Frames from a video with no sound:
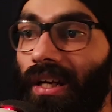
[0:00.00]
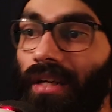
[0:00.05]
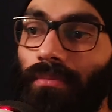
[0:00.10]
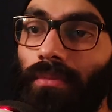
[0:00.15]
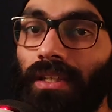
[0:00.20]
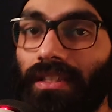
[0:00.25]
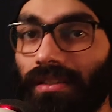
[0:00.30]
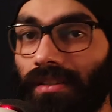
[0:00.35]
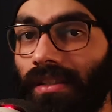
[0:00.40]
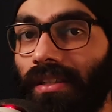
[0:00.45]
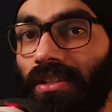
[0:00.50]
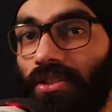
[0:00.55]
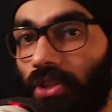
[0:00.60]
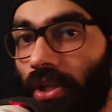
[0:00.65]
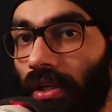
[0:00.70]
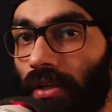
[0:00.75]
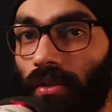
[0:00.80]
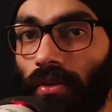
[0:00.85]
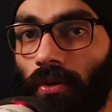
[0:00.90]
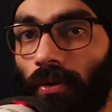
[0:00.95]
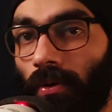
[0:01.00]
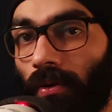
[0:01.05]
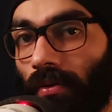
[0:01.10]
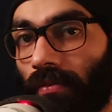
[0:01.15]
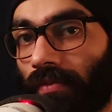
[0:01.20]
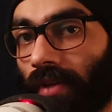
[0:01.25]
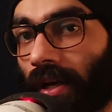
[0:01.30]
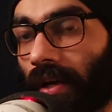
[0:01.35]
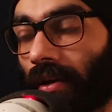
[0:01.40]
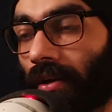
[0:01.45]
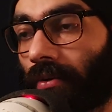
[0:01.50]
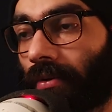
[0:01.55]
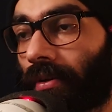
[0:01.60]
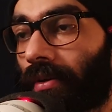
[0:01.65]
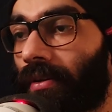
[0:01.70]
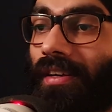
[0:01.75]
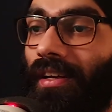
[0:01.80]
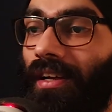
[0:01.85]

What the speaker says: I basically checked all of that out.